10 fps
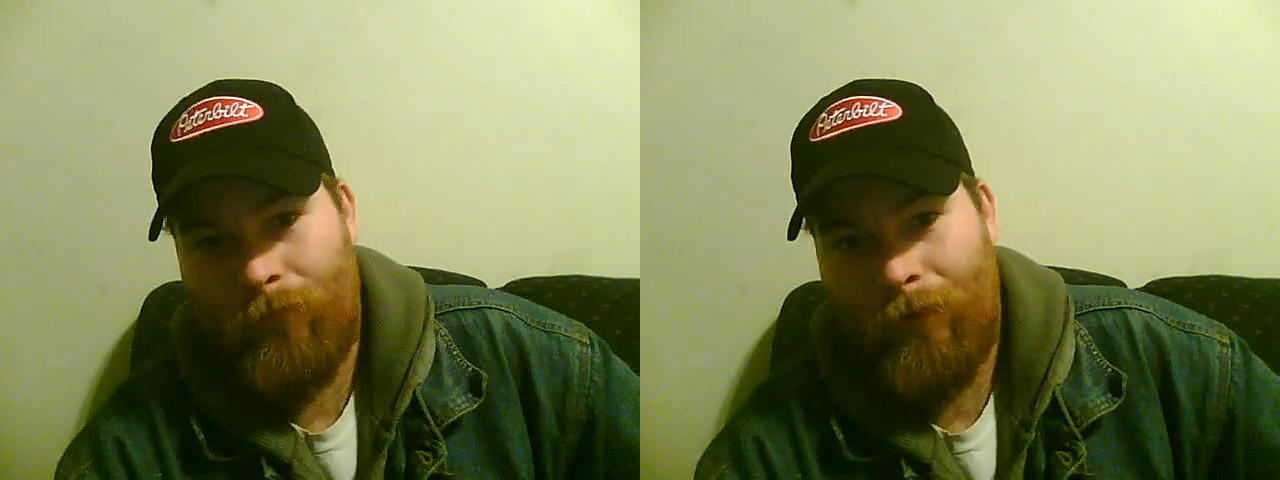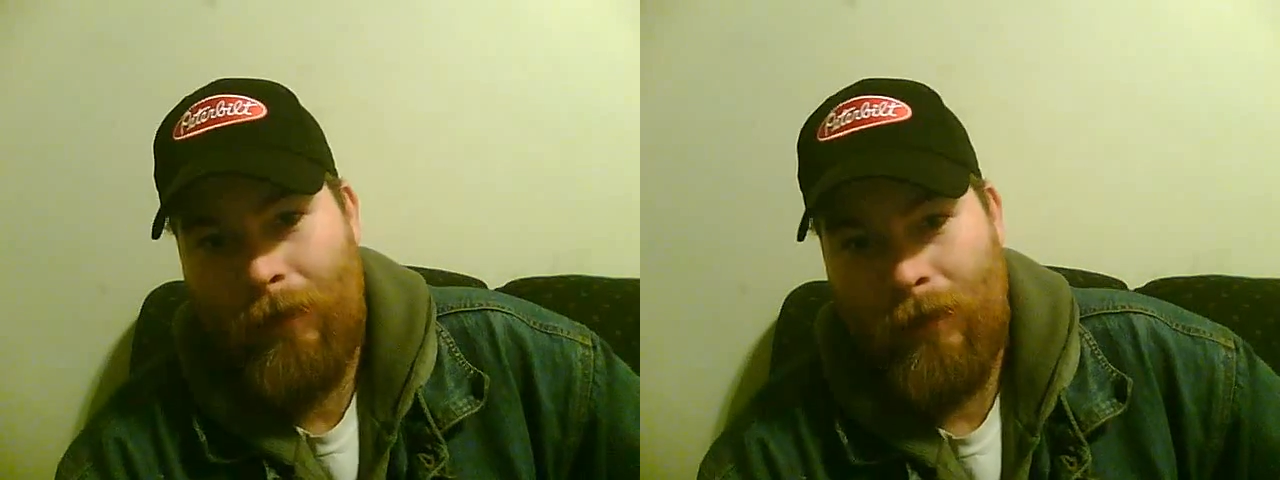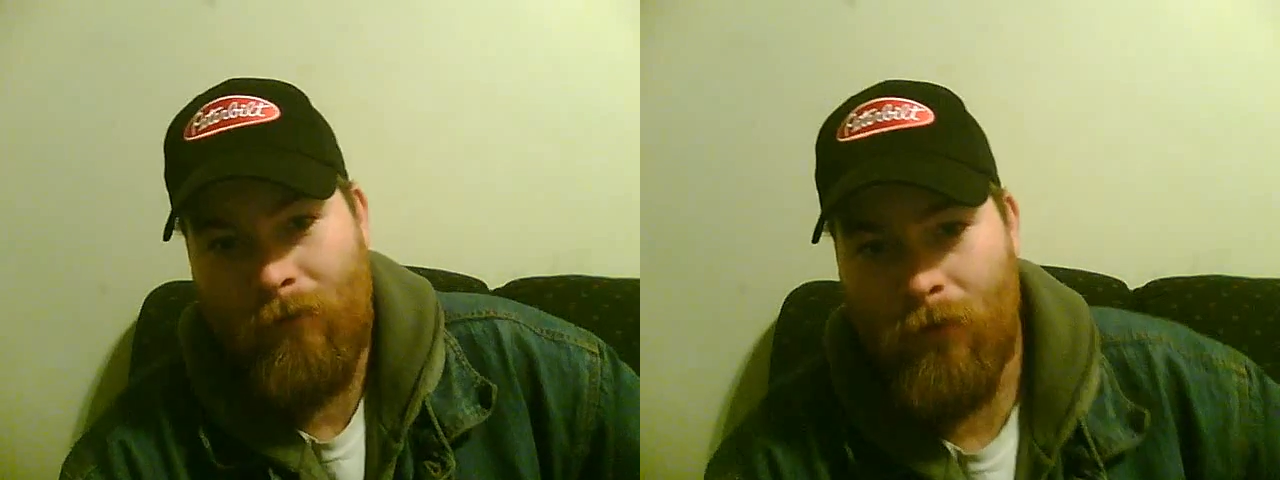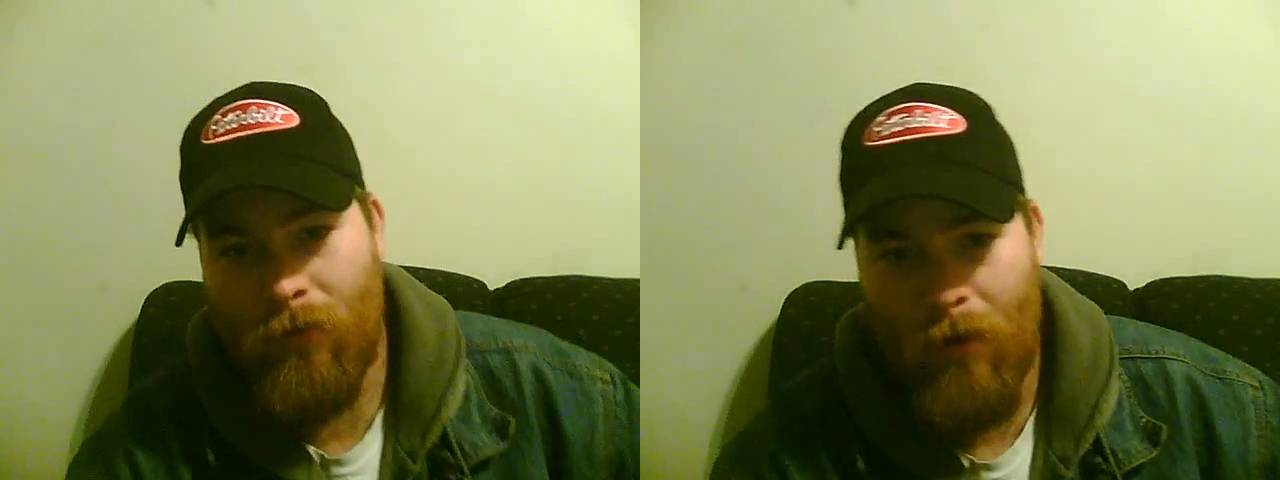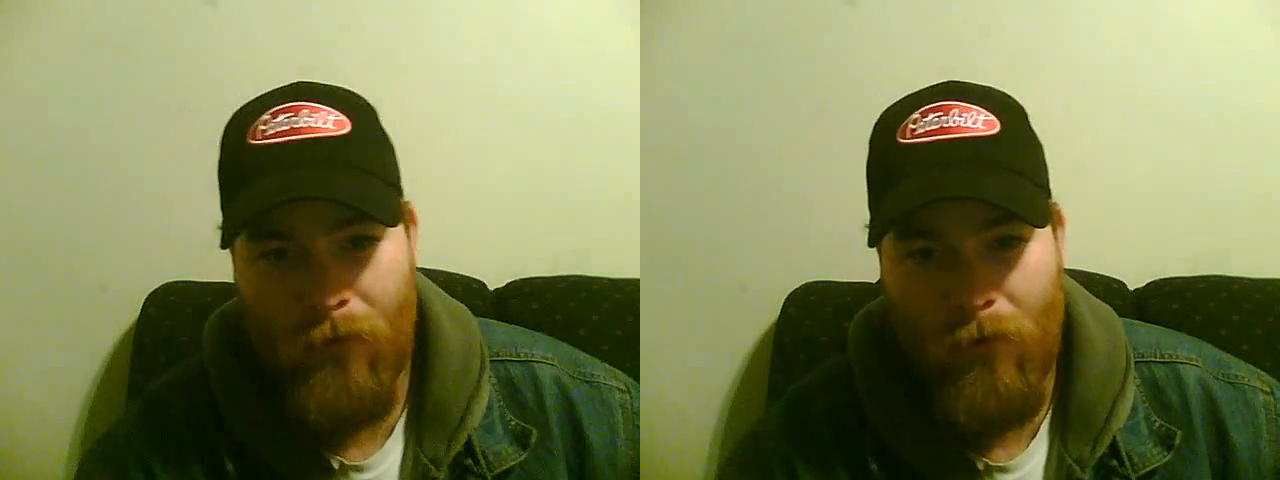hell, even
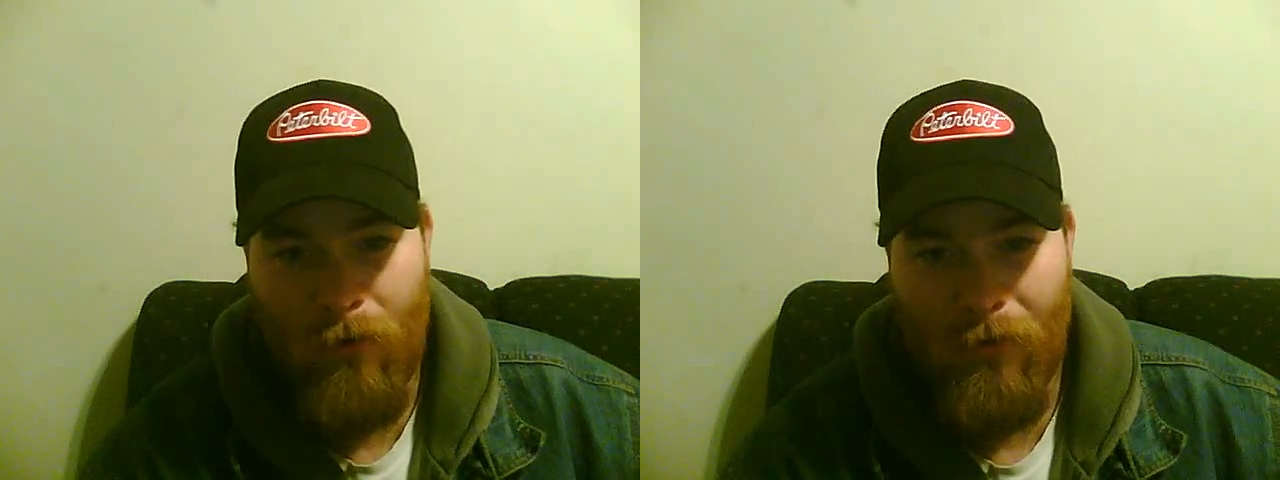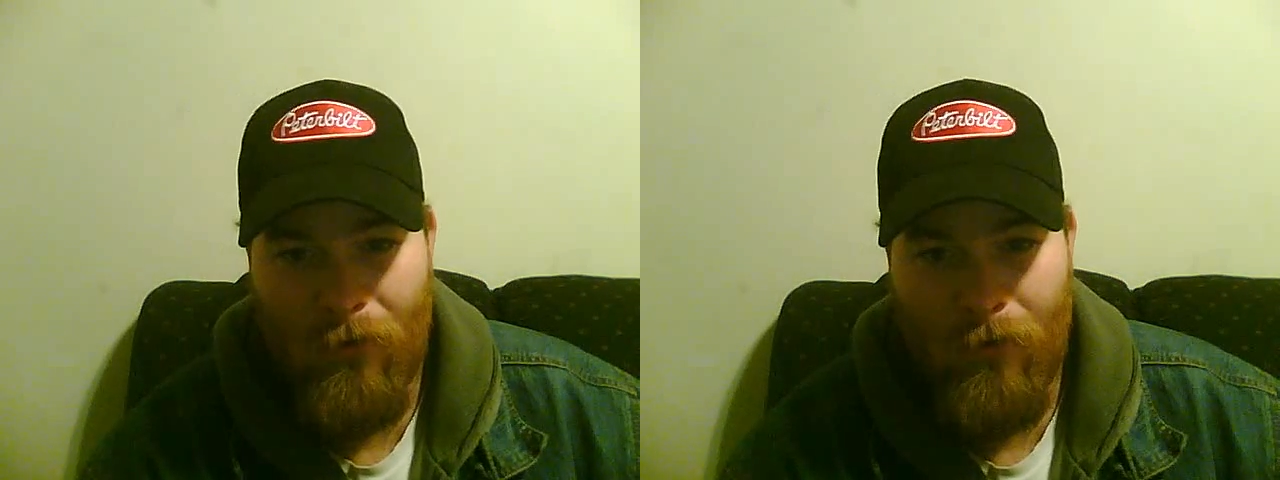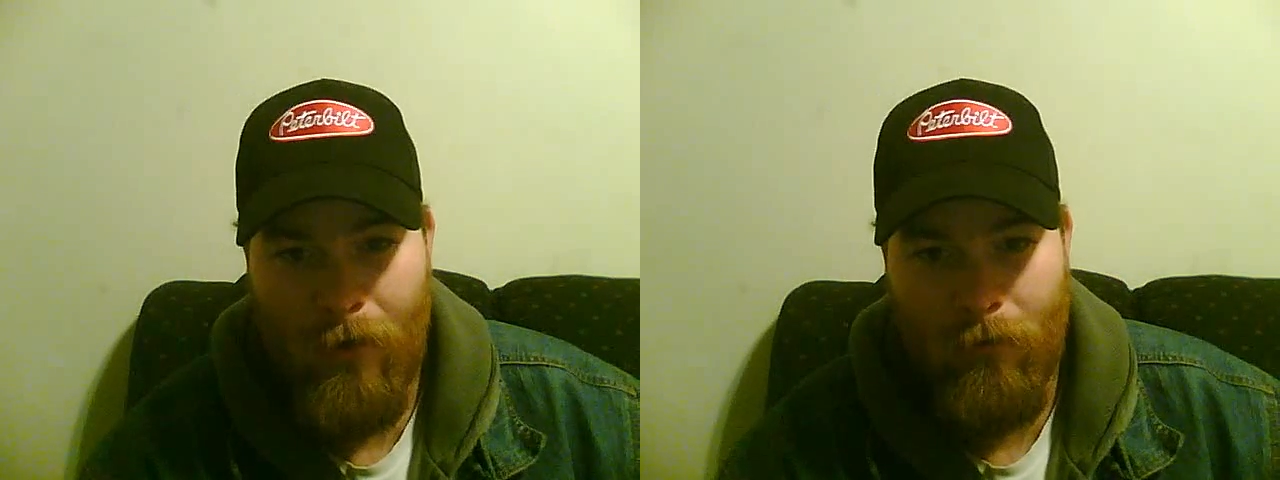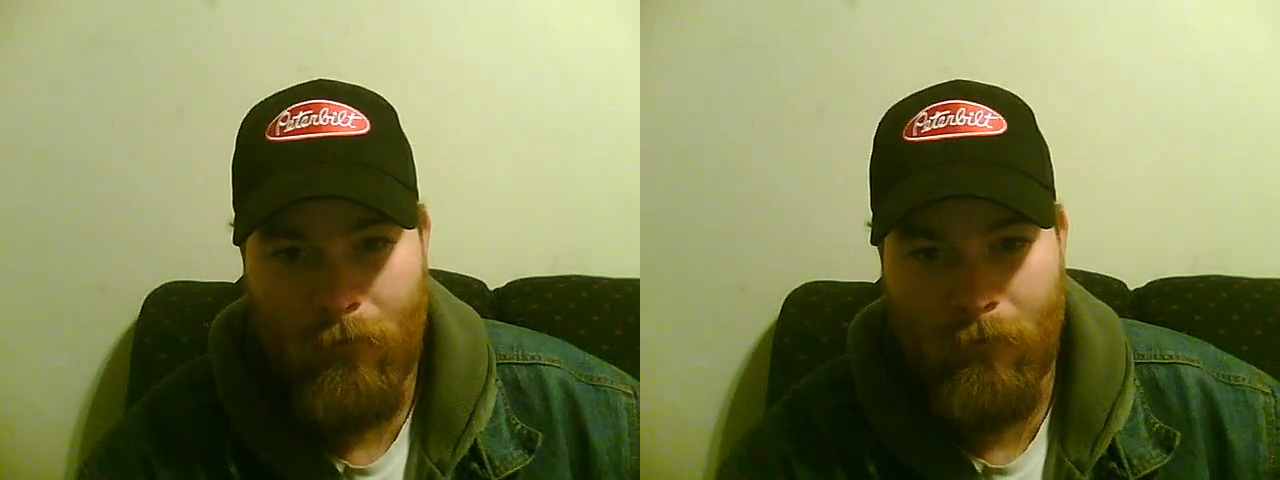your officer on the street.